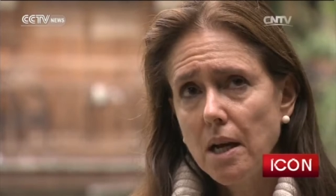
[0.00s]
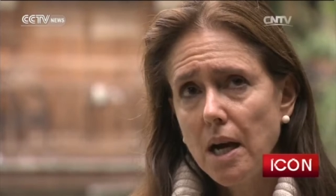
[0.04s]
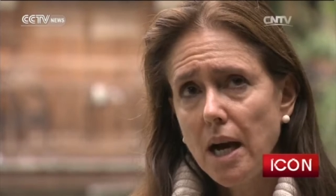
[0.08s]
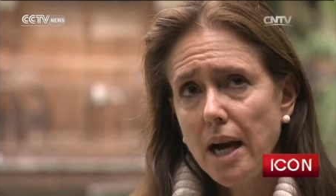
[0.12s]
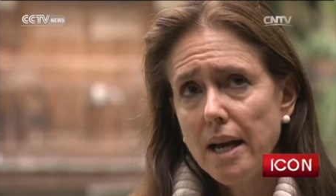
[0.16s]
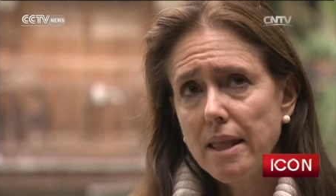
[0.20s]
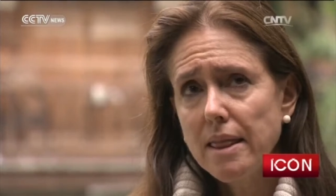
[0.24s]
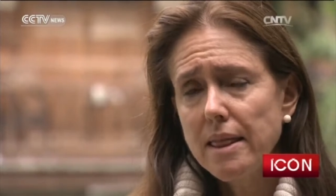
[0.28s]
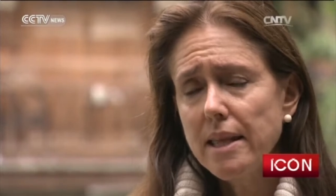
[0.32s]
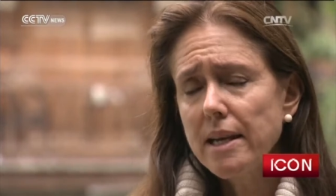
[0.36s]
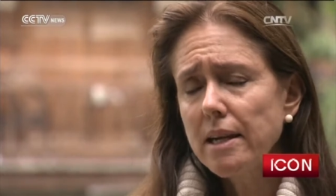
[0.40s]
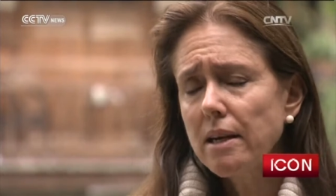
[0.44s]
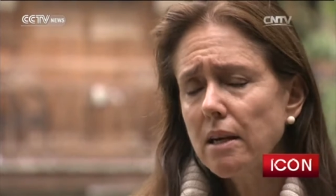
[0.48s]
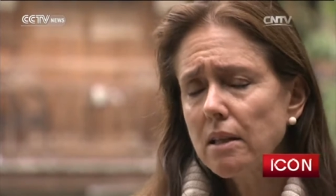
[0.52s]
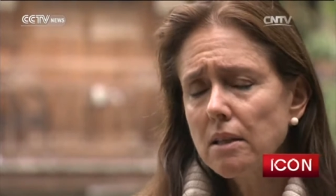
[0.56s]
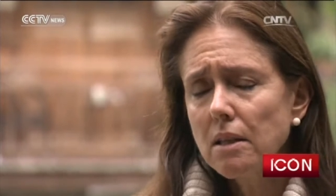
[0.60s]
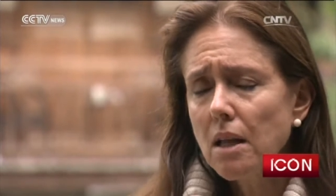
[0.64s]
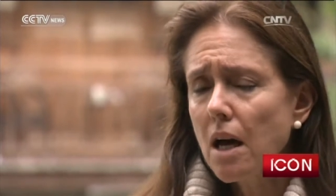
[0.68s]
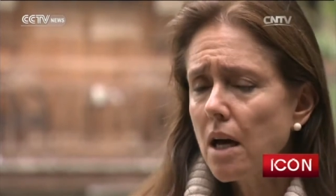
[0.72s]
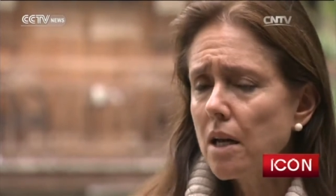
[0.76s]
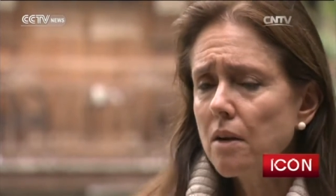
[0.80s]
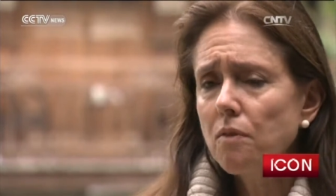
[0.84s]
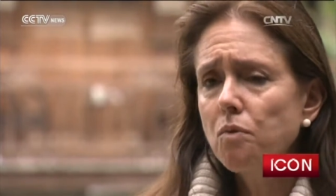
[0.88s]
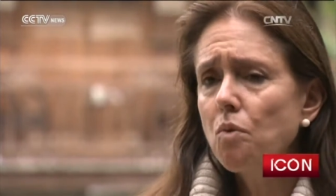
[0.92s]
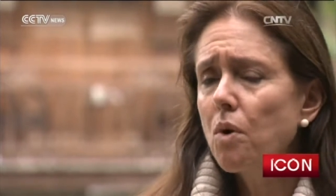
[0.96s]
I think a
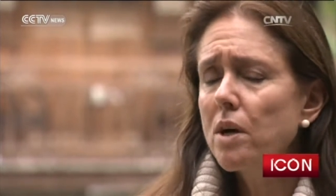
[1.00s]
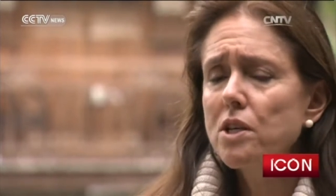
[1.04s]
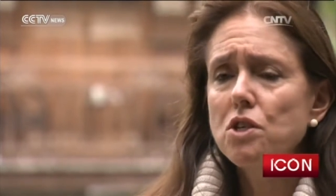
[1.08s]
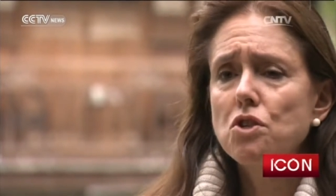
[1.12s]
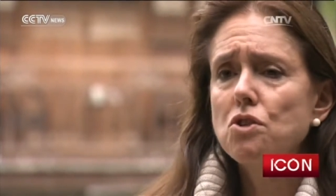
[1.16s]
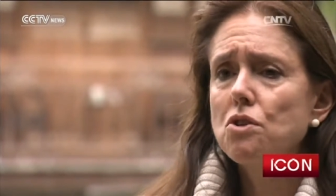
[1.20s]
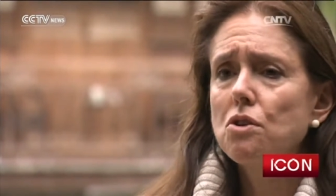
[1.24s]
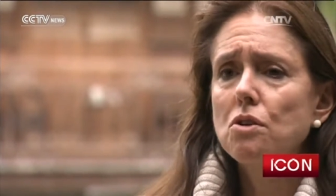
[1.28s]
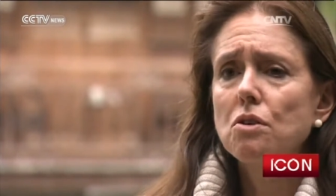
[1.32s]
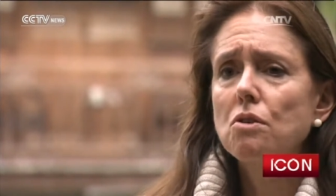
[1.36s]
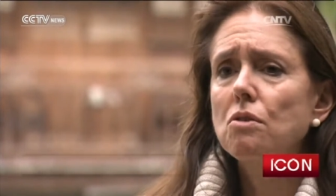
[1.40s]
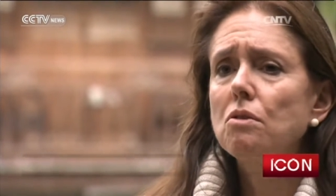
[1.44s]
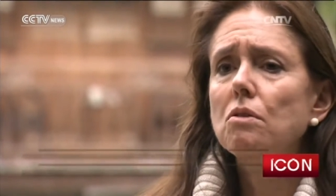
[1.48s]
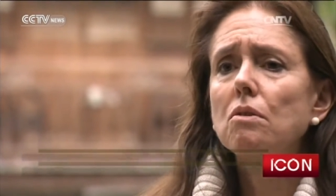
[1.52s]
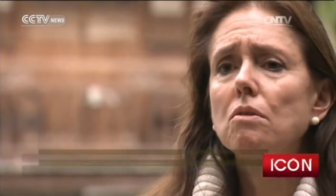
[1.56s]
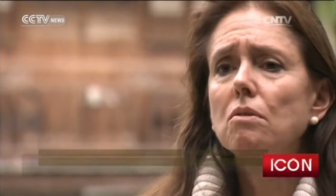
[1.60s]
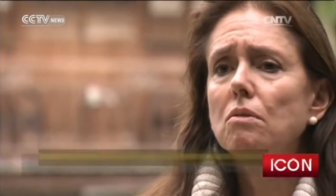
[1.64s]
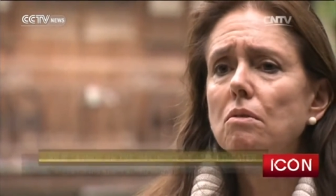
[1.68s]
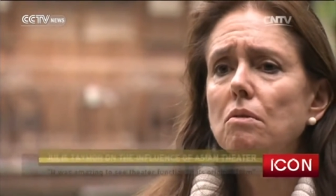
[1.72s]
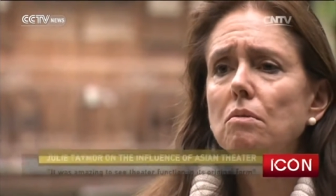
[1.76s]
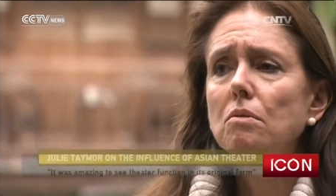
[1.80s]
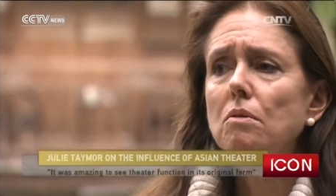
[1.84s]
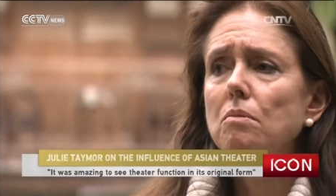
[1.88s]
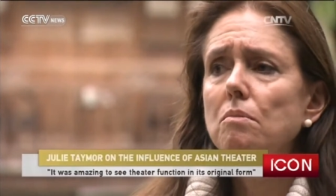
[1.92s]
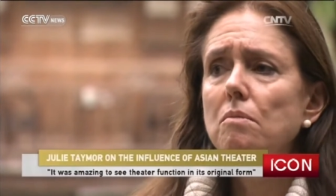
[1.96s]
lot of Western
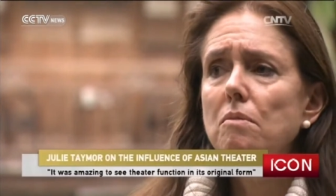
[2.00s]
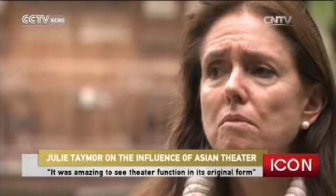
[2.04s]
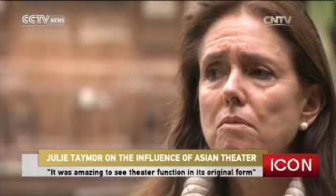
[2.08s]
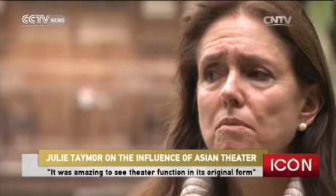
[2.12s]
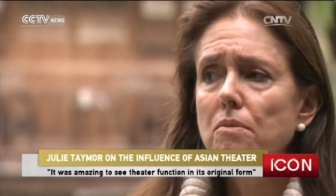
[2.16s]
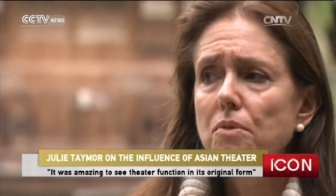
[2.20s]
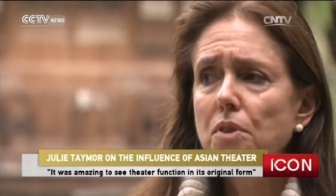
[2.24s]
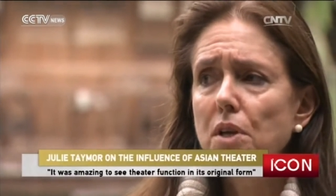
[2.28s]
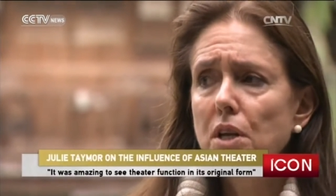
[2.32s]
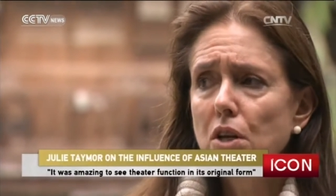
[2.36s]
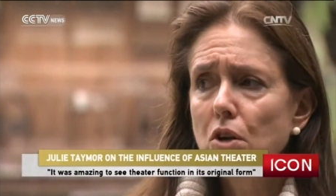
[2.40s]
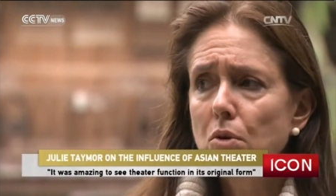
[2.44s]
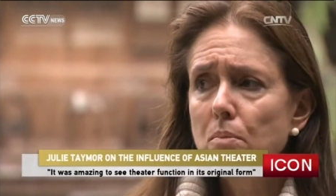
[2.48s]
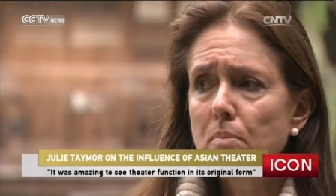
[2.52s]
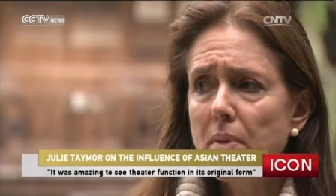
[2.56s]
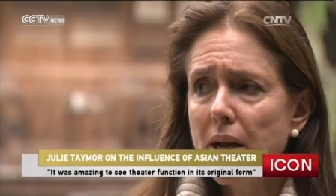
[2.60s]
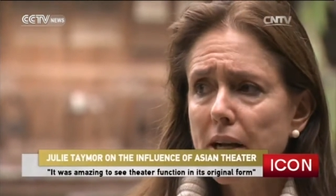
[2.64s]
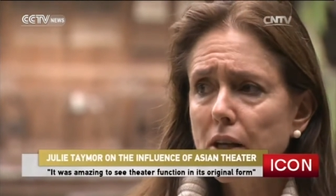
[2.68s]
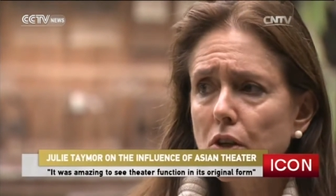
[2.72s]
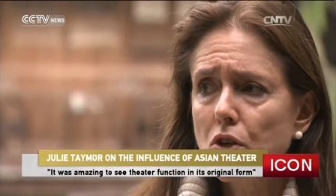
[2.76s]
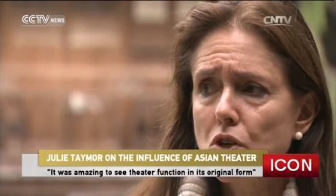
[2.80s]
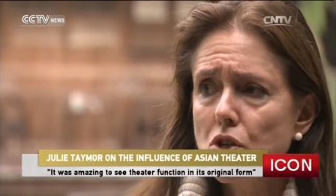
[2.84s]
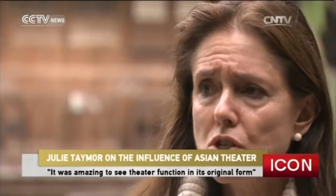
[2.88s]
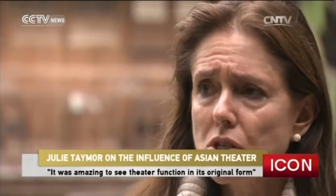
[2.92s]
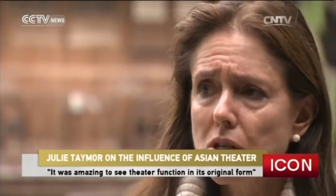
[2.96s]
theater
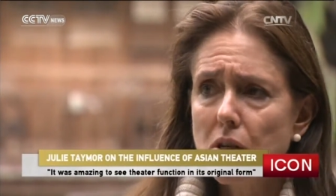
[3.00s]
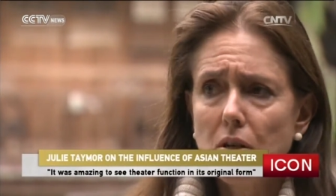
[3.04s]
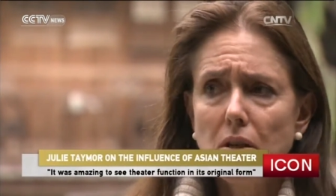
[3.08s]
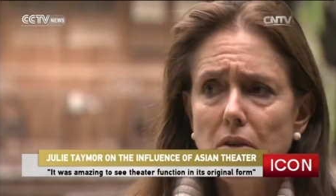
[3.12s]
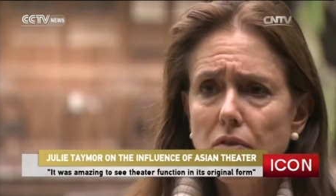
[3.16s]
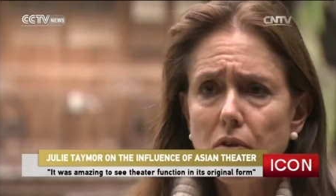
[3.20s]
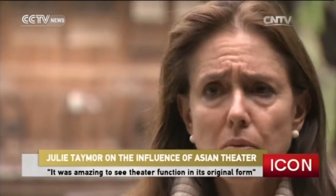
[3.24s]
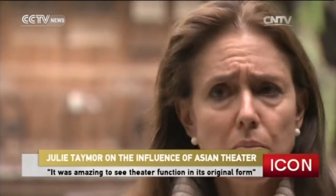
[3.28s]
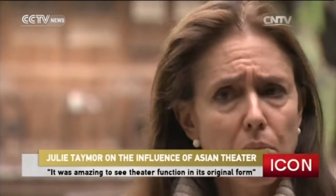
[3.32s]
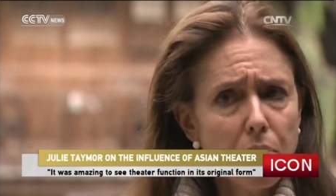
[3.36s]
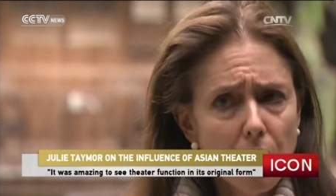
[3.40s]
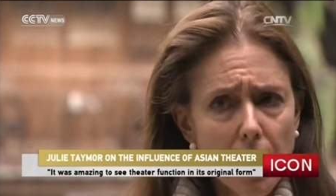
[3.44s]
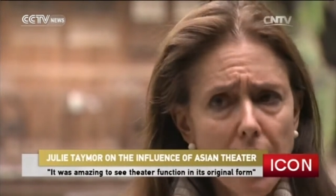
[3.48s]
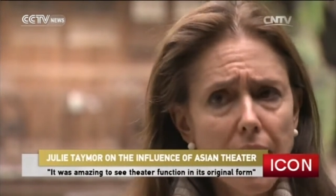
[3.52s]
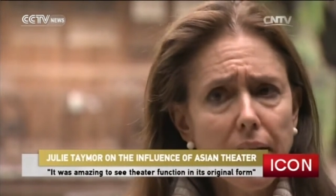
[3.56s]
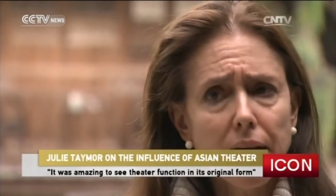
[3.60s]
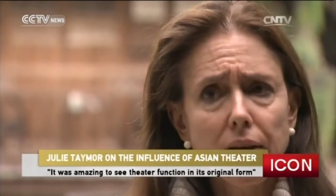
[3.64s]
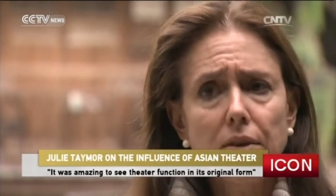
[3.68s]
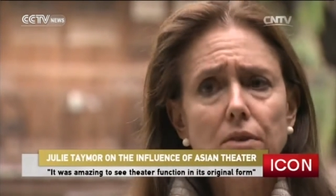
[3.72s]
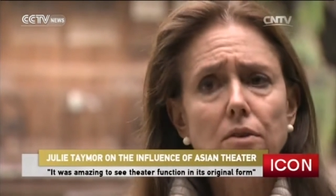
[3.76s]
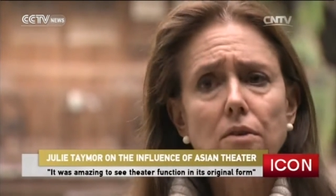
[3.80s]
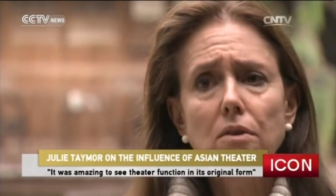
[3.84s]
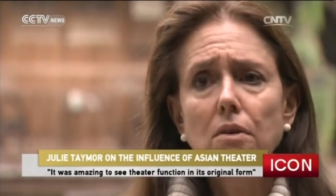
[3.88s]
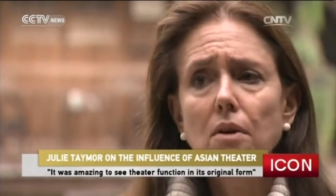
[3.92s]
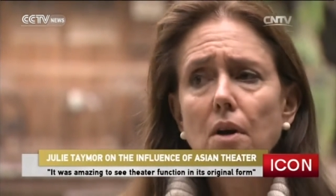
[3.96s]
makers, even
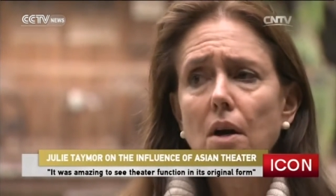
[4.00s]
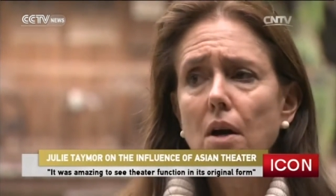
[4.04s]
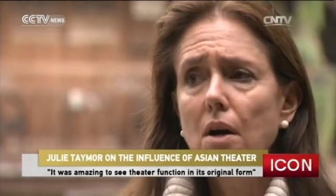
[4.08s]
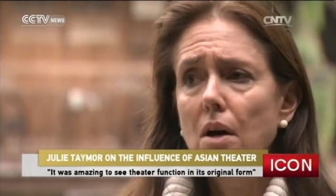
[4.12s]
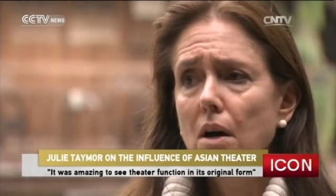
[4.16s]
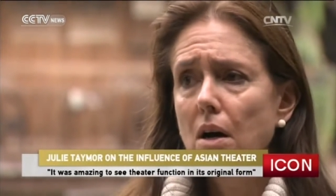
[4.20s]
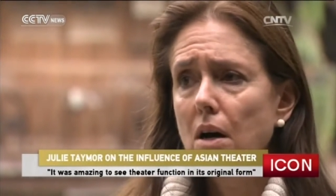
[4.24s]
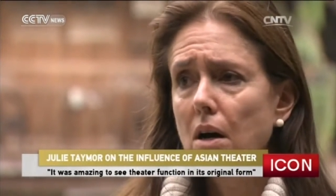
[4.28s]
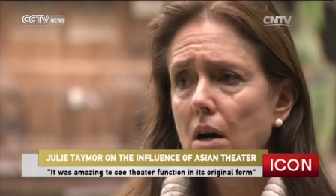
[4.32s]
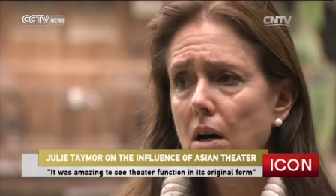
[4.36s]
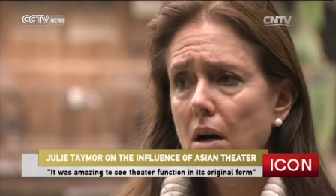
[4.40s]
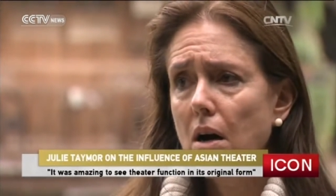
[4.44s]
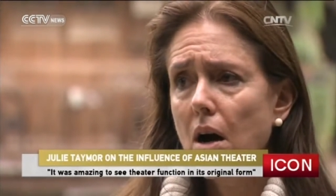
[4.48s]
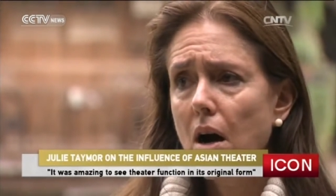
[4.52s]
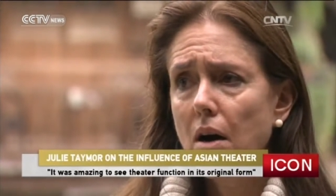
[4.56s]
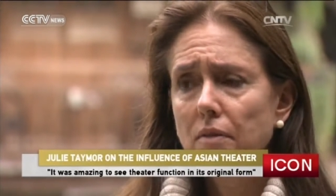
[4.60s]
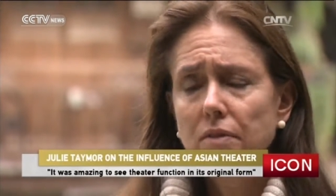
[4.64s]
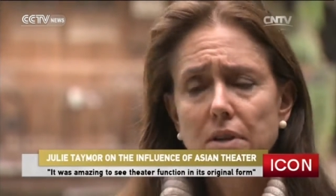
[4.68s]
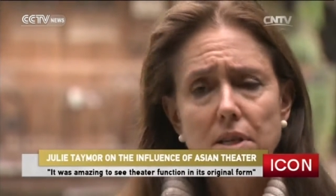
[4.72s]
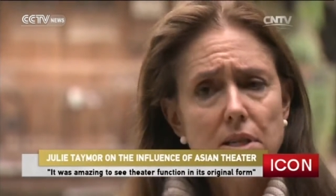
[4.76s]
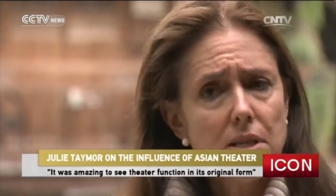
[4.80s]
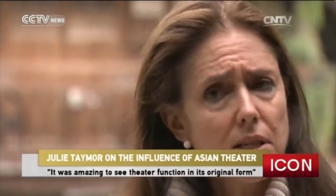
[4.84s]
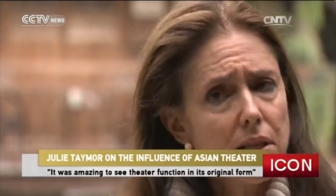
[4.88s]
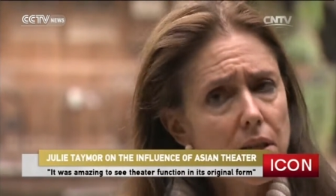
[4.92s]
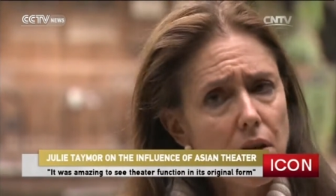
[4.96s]
Brecht, uh,
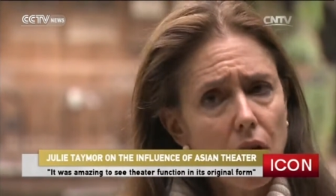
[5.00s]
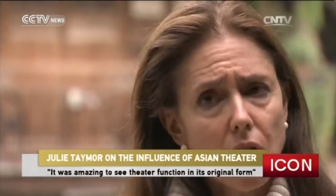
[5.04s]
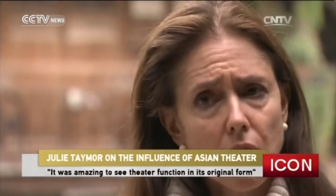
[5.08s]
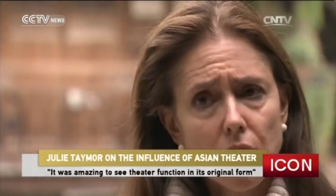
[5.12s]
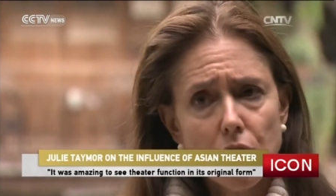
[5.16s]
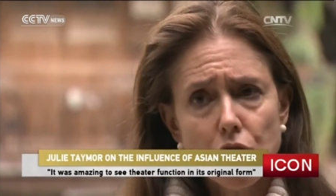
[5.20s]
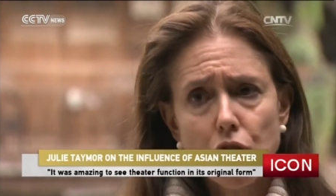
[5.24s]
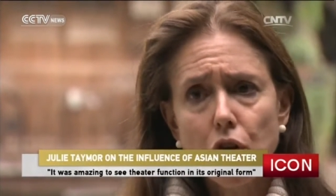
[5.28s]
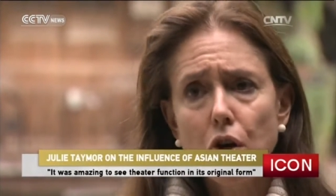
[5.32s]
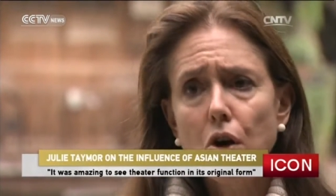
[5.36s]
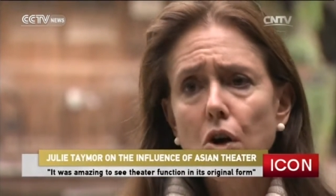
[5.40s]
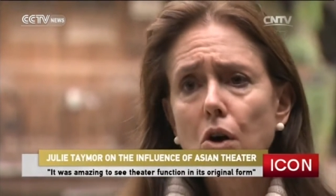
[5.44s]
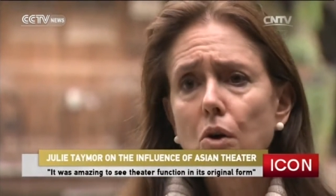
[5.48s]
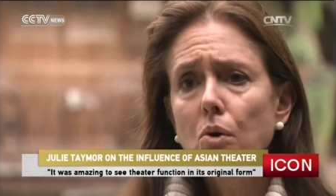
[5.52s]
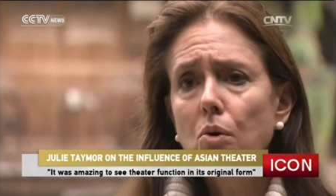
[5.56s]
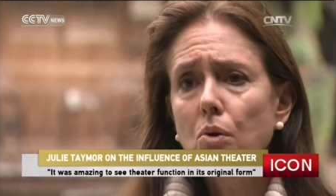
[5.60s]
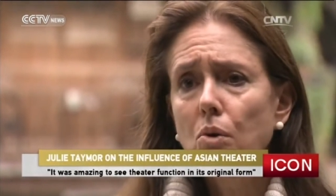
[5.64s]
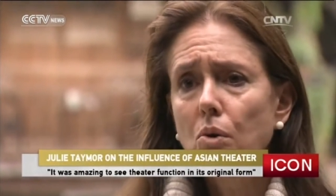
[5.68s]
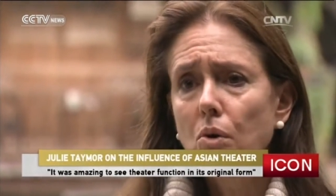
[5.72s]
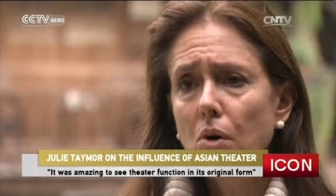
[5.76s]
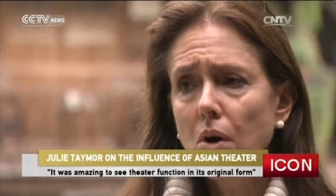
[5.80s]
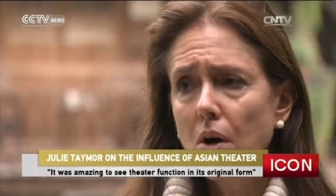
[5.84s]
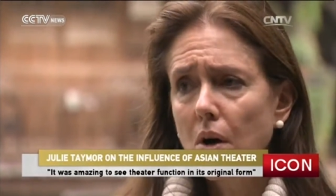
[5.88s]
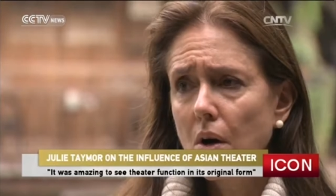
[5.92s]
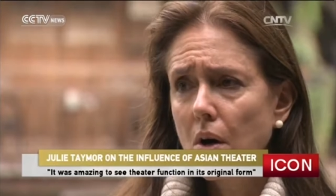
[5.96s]
obviously Artaud,